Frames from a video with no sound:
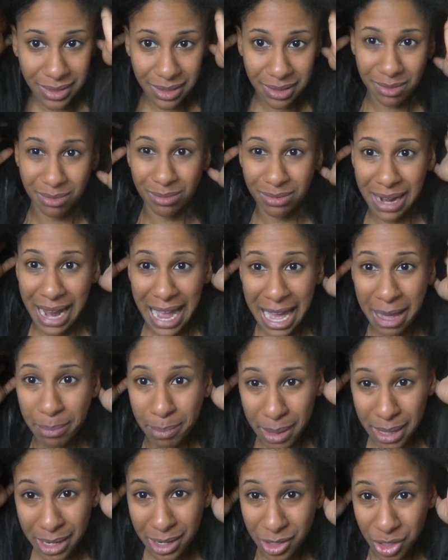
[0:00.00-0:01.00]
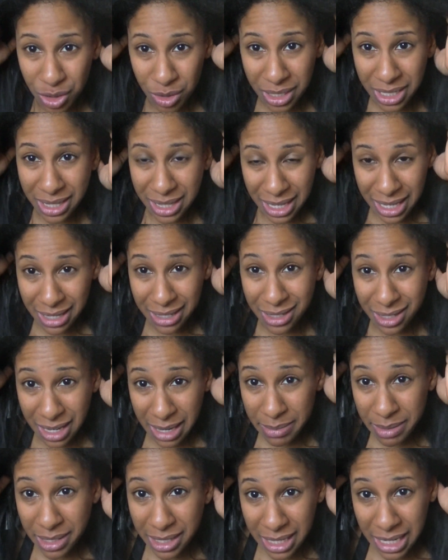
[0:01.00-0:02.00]
wrap it or do anything, so
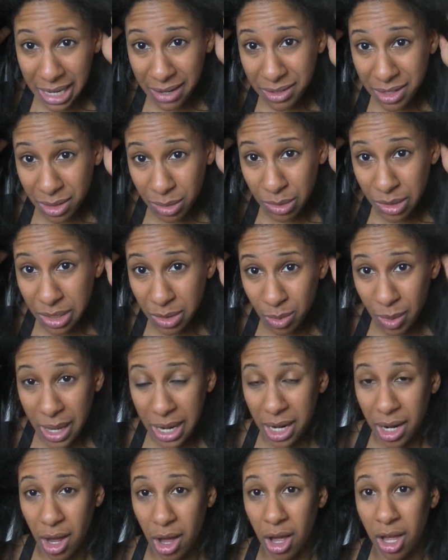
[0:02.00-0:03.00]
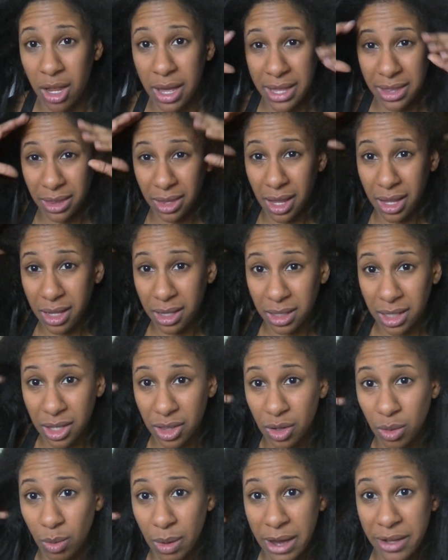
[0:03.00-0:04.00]
I'm just gonna have to re-wet it all. And luckily
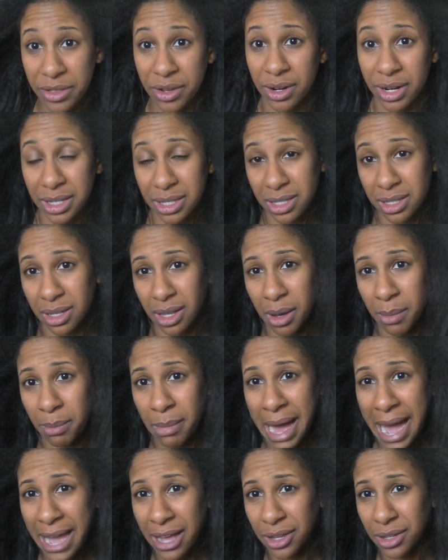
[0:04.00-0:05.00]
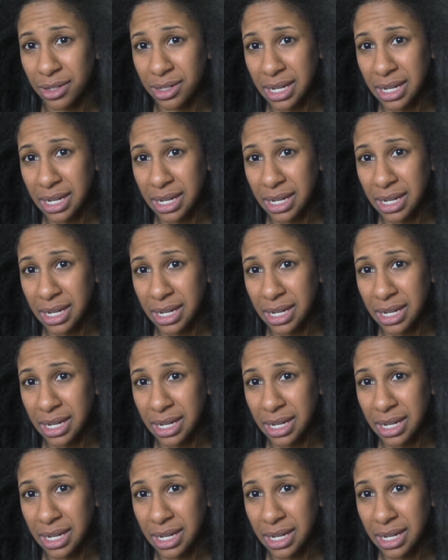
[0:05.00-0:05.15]
the weather, it's a mild